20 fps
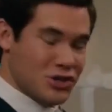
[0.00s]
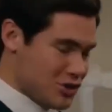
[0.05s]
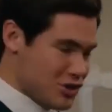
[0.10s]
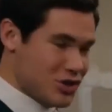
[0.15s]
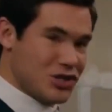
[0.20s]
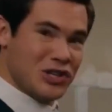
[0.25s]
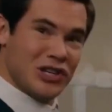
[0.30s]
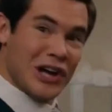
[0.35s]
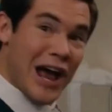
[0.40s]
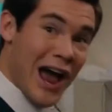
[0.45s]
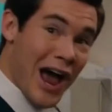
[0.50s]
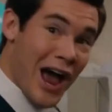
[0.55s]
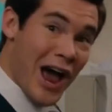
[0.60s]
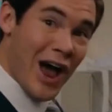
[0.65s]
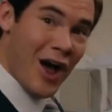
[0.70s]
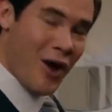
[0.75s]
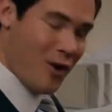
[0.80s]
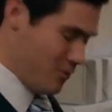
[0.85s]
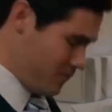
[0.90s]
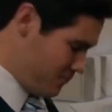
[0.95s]
Then he
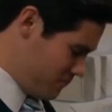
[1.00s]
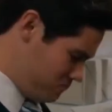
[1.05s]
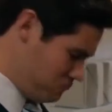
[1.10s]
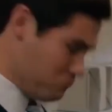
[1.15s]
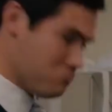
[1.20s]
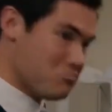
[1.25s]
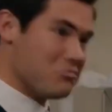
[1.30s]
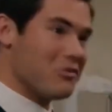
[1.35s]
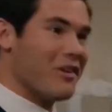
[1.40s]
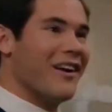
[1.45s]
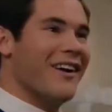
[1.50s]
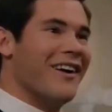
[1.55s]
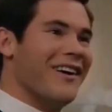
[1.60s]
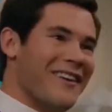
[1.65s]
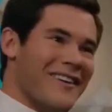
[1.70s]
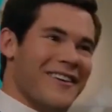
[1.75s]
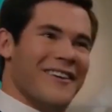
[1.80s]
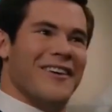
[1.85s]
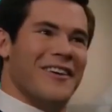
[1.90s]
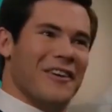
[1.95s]
plays the piano and sings
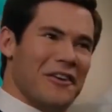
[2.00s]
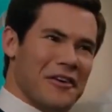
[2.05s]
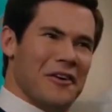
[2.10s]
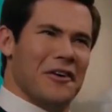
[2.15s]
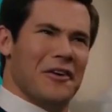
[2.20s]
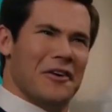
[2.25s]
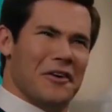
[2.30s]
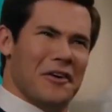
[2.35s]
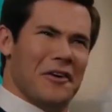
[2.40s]
the song that he